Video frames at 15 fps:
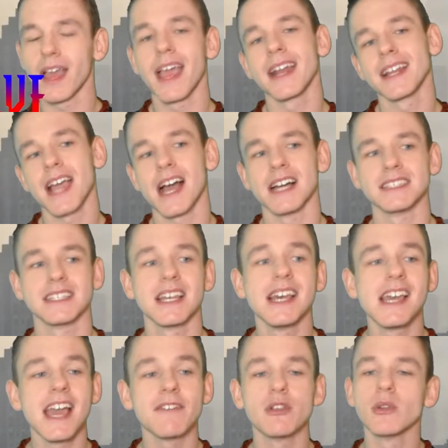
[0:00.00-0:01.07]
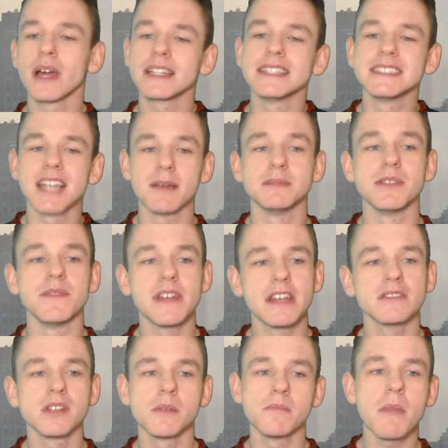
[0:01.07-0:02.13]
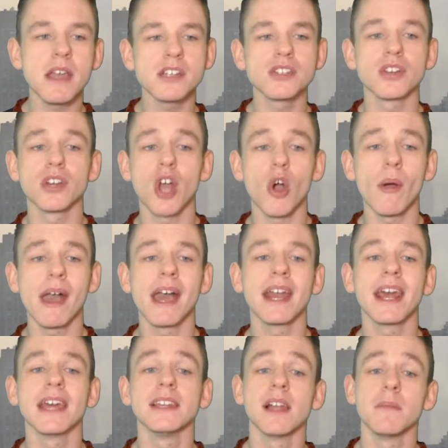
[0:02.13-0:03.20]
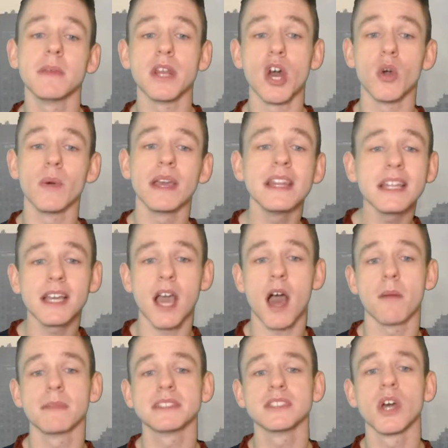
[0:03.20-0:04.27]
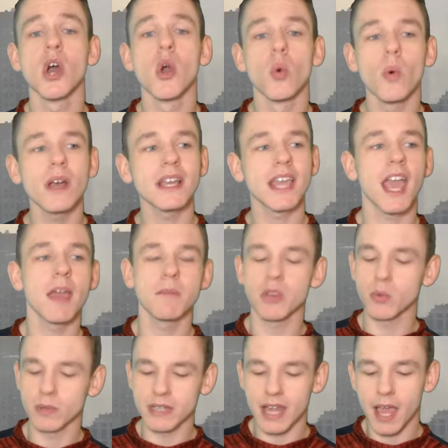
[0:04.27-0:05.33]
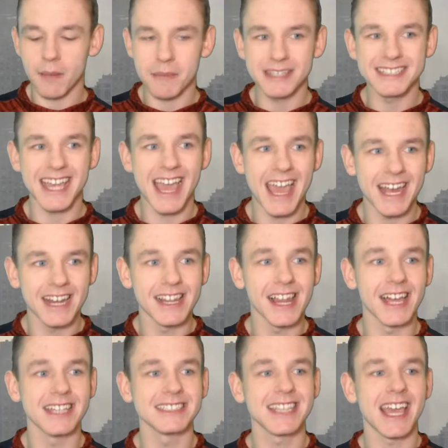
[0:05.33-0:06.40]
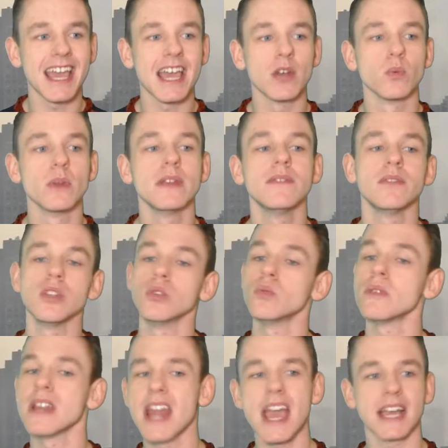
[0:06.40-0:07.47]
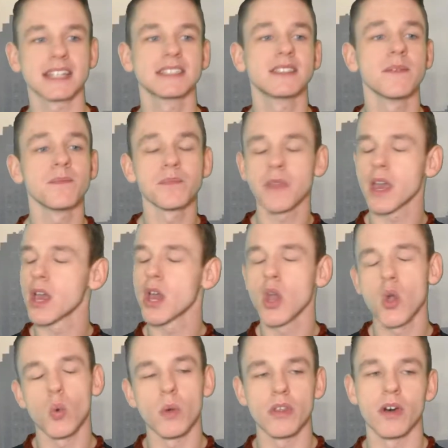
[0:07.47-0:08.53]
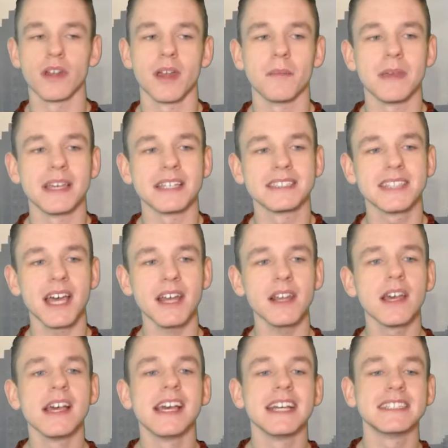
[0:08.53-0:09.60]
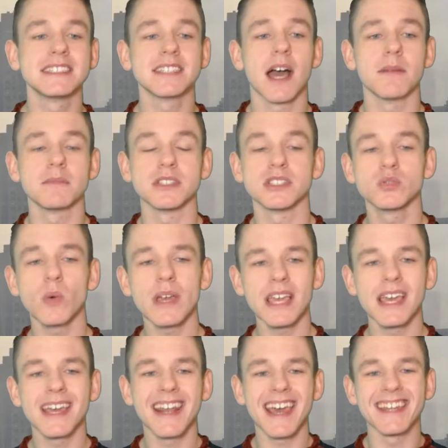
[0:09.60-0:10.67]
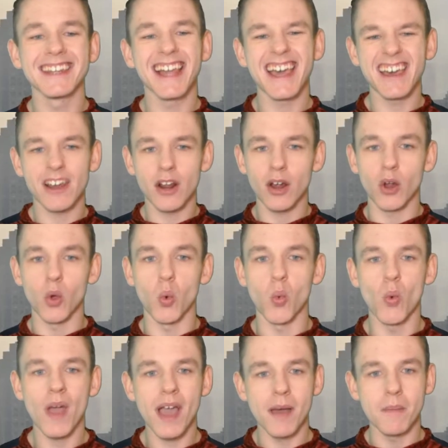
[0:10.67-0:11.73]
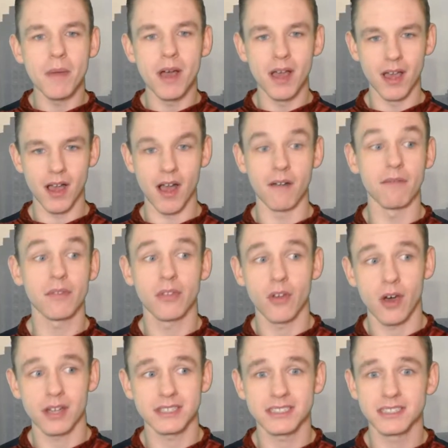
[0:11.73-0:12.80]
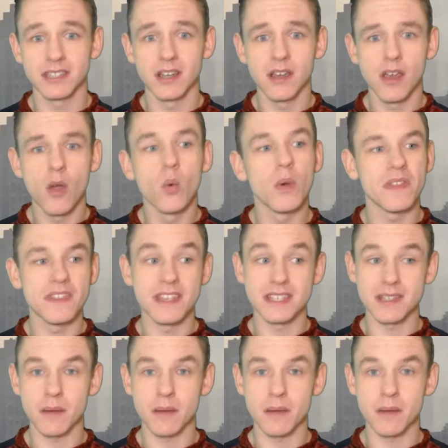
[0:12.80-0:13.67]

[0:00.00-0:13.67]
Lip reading: And guys, if you like these types of videos, make sure to go ahead and let me know in the comments what game you would like me to analyze and review next. With all that being said, it's time to swing in and lay out our web of thoughts with this